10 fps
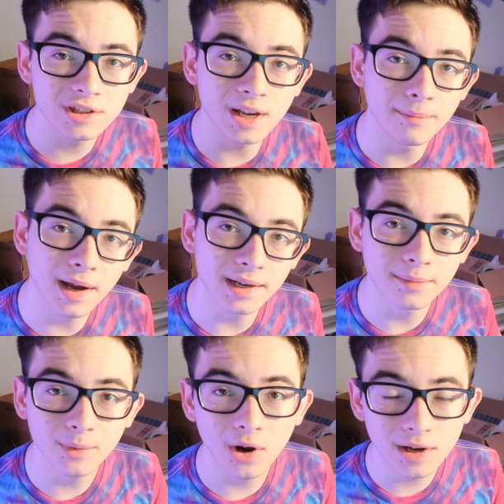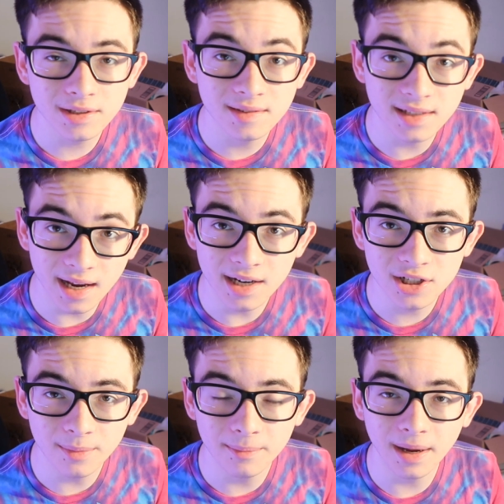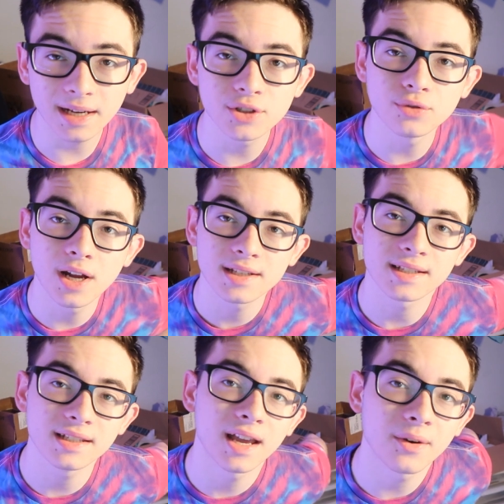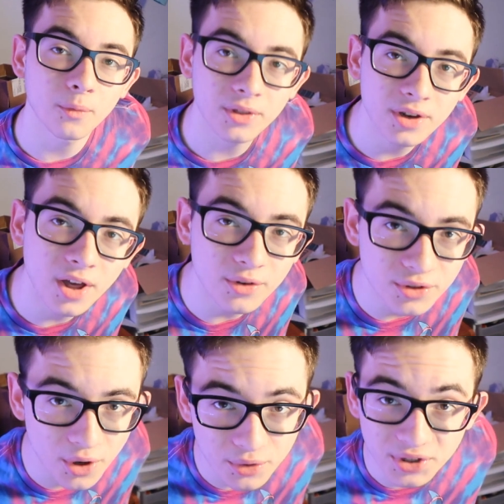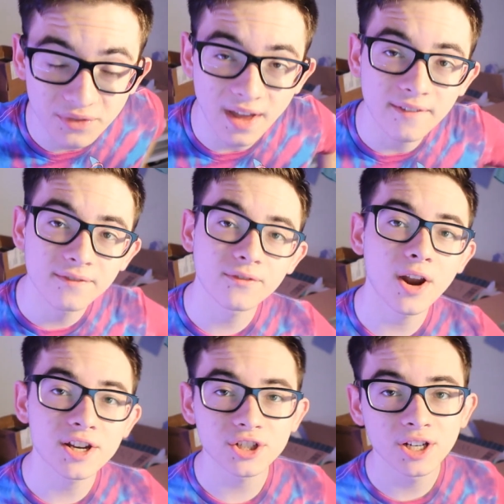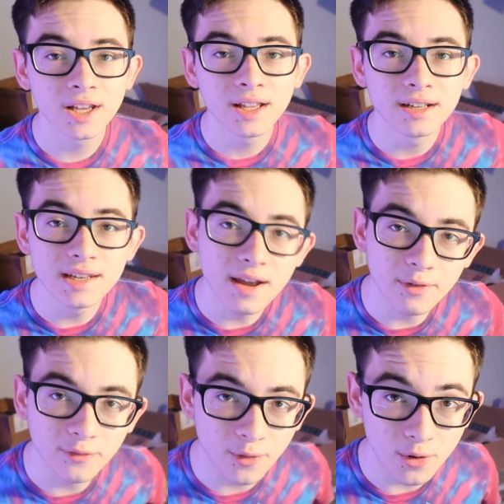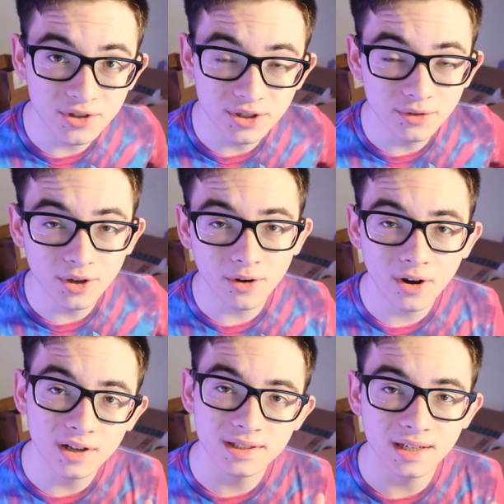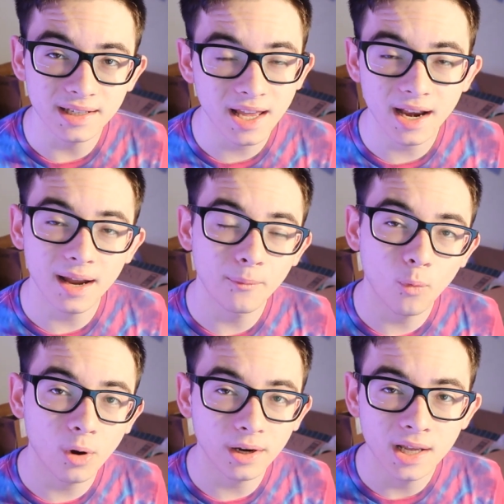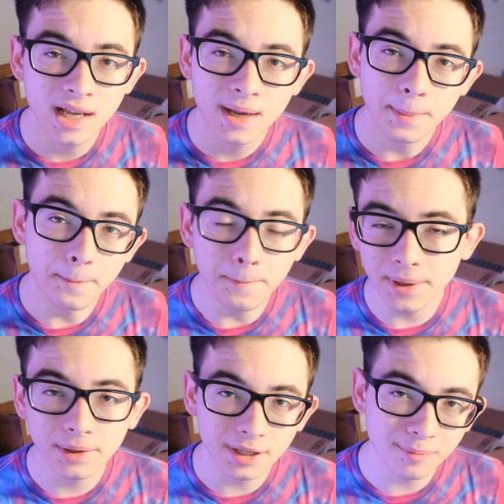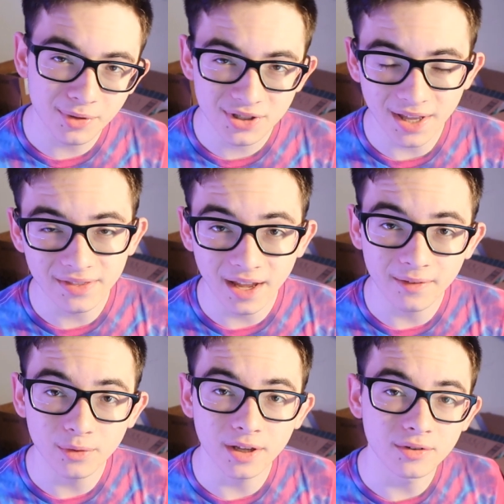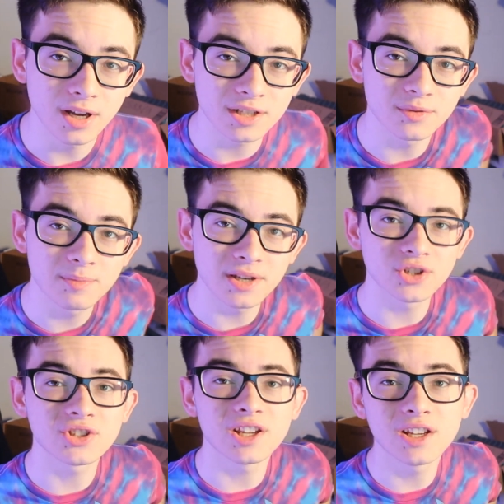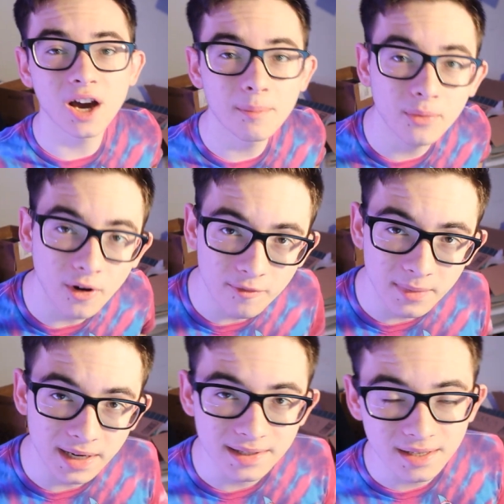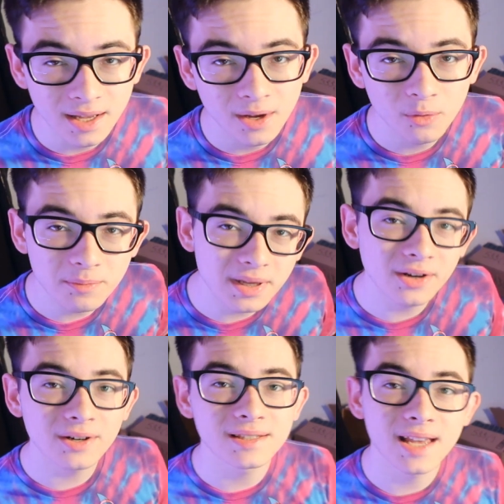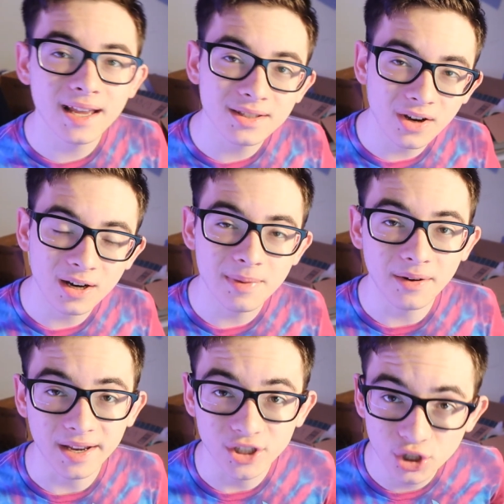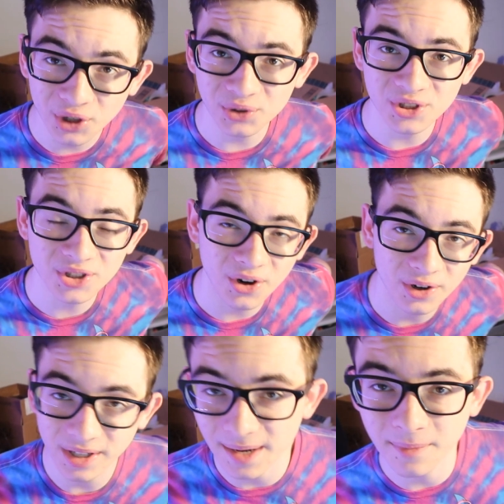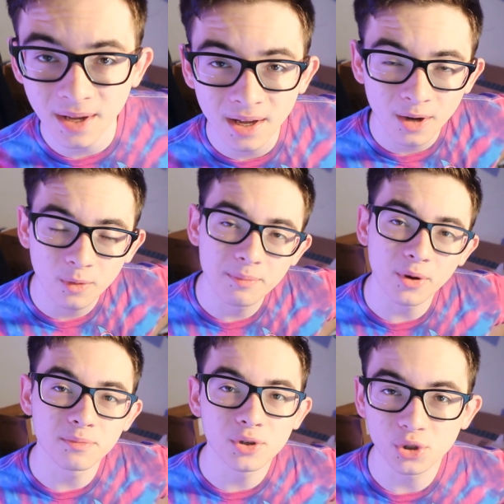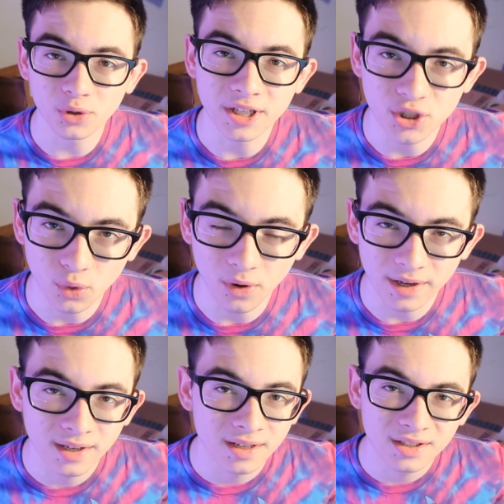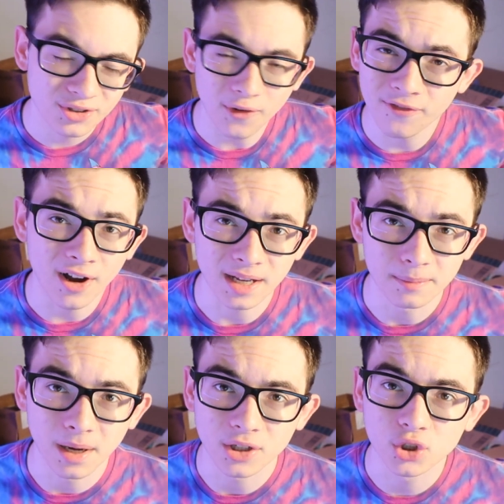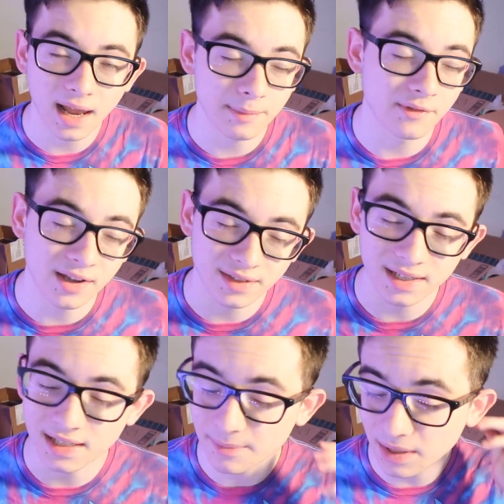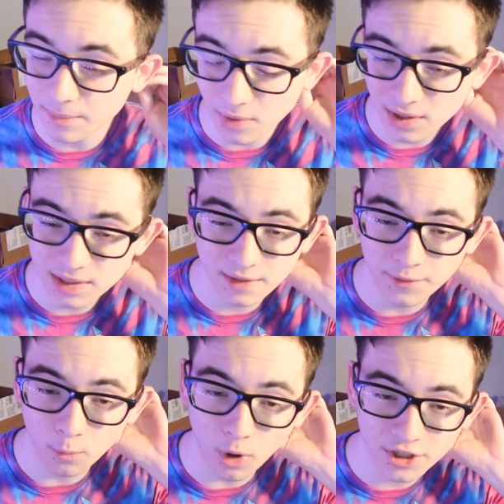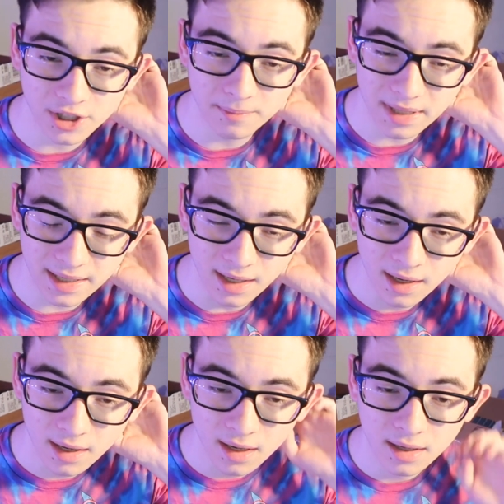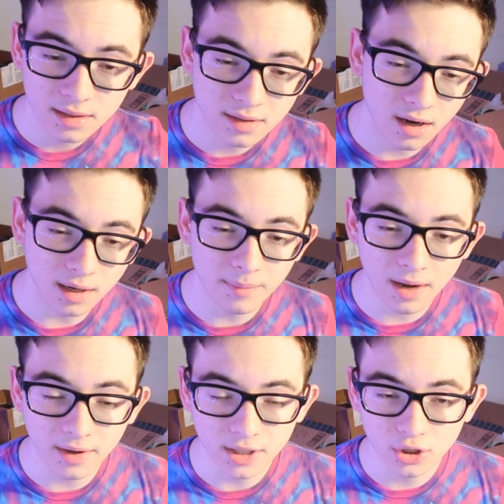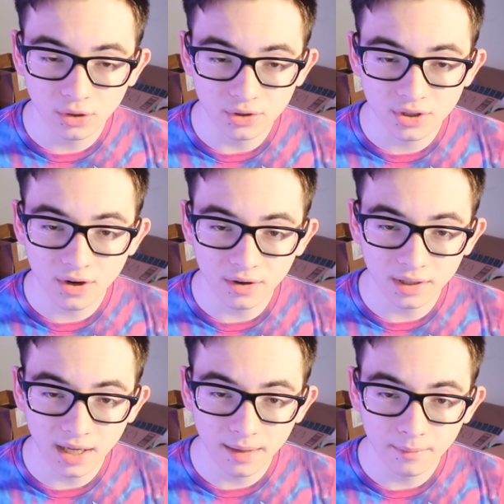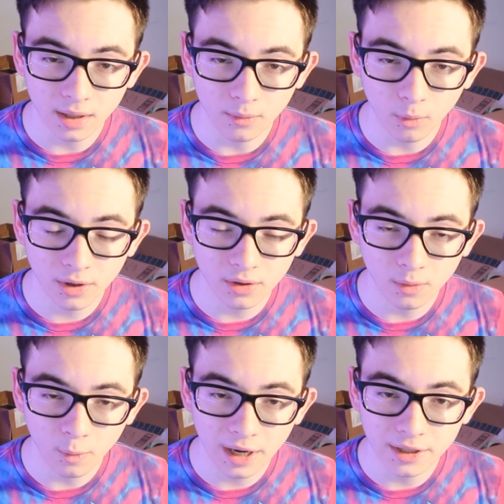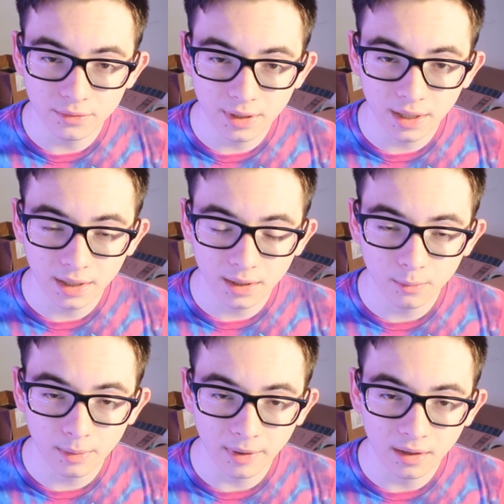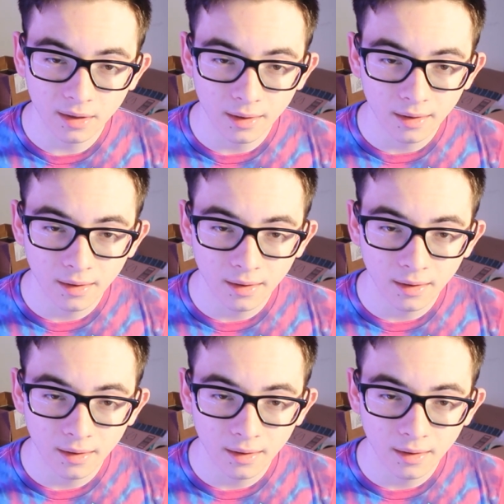What's up, my Nimrod? It's Gage coming back at you guys again with another dose of that fresh, never frozen Yu-Gi-Oh content. Again, I'm 1,000,000,000% thankful that you guys would spend just a couple of minutes with me here today to talk about a children's card game we both mutually enjoy so fucking much. Happy Valentine's Day, my Nimrods, and if you're watching me talk about a children's card game and wondering why you can't get women,